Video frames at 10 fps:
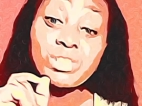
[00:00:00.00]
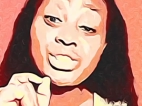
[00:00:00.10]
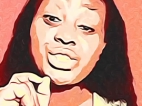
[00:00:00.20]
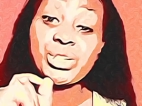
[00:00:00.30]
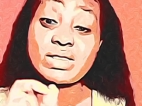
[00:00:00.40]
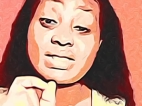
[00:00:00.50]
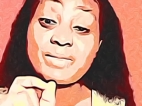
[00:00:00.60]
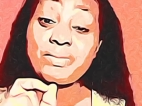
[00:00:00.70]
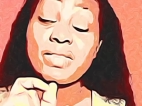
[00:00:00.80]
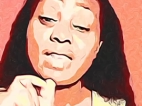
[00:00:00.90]

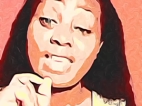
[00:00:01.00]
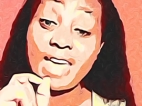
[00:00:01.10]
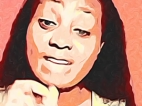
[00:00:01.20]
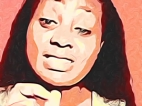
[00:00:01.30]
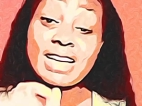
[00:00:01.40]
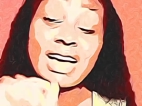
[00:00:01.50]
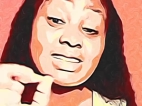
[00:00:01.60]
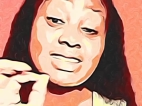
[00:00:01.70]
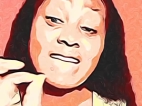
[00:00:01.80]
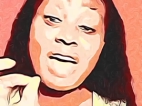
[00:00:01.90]
conscious. Yes, they
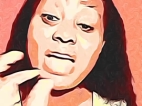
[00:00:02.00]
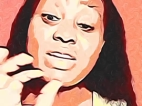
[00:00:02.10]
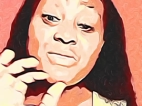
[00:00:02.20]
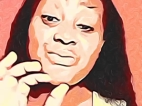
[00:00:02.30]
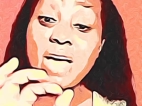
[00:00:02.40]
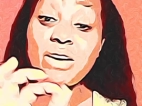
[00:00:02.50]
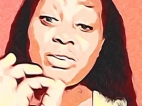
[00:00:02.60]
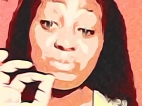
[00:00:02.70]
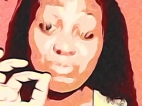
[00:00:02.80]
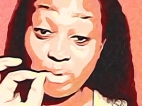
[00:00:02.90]
can sell any
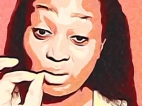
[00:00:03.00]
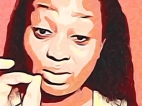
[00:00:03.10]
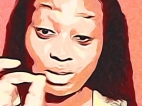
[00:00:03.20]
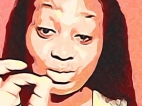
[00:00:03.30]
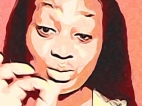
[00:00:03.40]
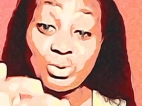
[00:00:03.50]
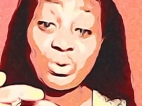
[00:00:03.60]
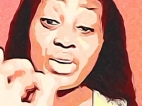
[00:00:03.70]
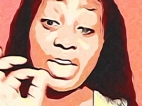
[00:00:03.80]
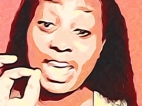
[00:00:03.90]
fake product to
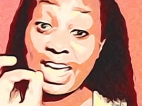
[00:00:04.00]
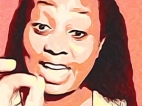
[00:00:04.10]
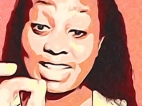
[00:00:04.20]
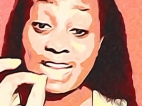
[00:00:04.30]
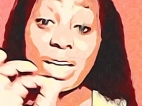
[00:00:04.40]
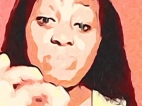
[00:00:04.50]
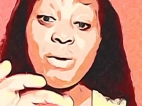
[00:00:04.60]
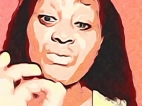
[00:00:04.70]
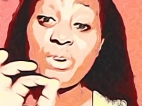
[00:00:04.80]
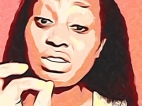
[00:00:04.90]
you in the
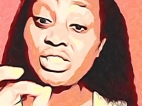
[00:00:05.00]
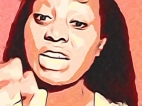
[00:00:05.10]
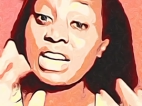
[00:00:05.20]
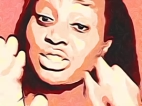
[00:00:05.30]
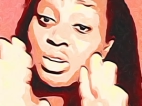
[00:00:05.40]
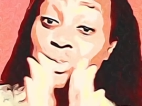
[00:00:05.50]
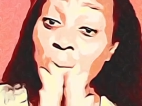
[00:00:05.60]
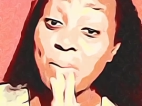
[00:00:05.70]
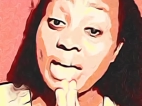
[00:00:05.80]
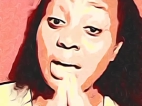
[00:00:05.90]
name of original
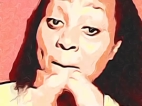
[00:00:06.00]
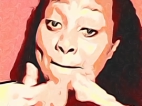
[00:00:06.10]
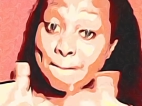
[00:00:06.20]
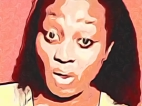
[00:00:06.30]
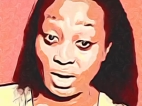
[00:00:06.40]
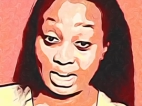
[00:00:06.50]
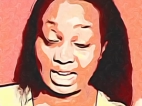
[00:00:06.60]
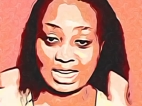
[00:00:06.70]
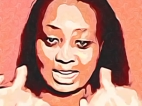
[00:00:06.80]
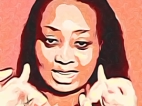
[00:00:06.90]
just to make
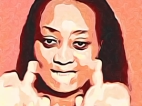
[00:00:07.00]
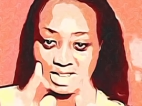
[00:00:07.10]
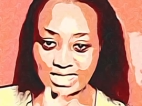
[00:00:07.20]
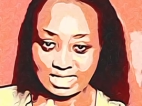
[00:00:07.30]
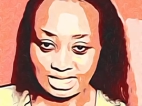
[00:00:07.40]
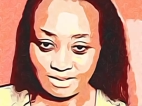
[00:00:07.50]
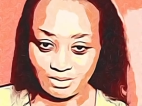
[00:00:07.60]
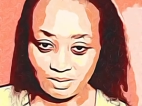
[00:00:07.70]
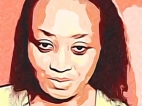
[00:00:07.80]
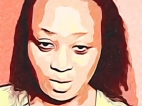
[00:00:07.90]
money. That is
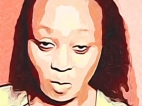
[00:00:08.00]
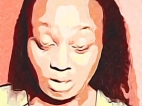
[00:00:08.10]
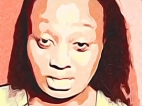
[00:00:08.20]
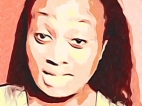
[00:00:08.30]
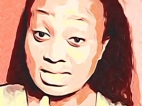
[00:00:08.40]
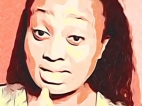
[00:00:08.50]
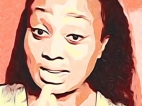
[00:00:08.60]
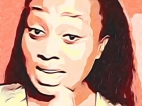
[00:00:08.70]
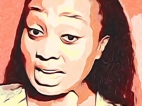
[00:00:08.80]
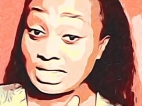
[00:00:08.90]

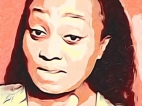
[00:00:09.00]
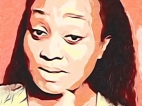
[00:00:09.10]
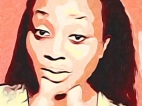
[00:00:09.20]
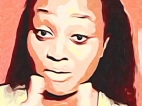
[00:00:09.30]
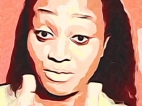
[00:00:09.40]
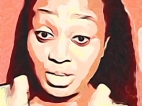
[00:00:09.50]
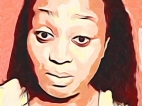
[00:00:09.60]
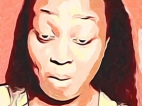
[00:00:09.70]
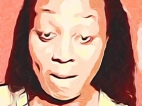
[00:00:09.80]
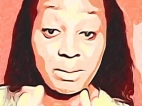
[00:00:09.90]
the negative side of
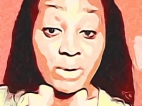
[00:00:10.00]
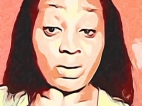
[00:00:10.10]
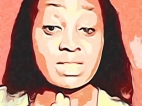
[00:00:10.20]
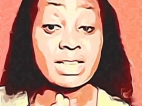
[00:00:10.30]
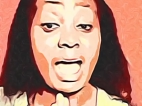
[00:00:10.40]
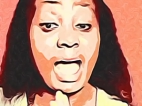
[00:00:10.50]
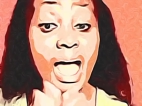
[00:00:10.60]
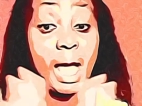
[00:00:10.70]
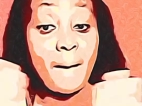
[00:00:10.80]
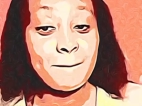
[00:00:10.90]
Igbo man, because they
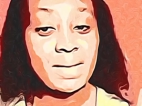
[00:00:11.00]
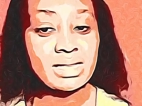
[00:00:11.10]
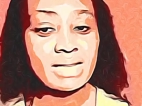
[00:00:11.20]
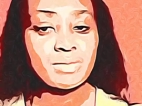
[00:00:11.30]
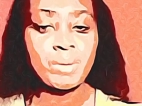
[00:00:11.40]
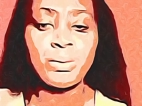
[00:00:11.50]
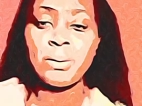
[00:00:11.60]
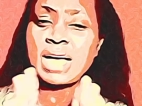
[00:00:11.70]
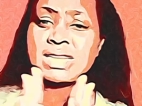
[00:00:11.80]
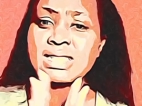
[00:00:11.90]
are business
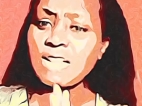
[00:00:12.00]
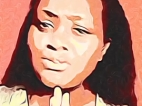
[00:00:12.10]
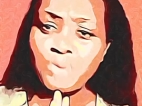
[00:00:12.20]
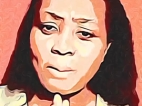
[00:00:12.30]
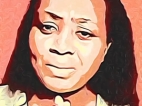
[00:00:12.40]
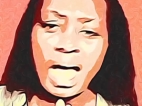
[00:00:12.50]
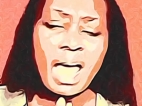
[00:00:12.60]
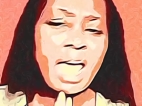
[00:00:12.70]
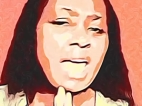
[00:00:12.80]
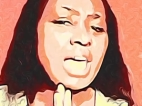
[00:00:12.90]
people. But aside from
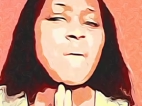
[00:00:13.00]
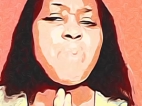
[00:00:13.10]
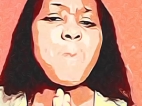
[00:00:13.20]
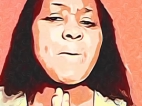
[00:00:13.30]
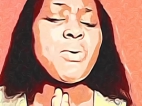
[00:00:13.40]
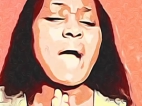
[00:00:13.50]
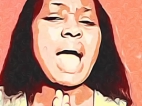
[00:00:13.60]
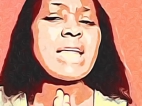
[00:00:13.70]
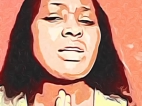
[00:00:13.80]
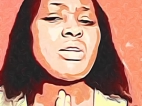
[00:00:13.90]
that, Igbo people
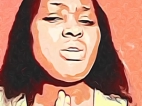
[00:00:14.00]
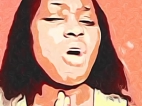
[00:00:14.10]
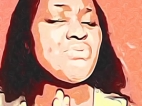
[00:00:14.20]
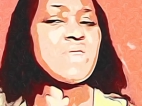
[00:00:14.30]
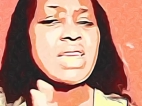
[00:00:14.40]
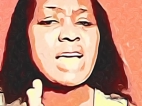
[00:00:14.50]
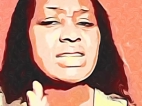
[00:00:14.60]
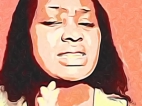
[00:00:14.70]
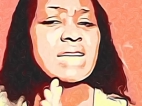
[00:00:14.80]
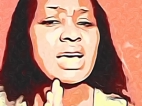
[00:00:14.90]
are the
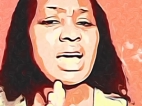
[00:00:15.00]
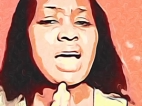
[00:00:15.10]
loveliest,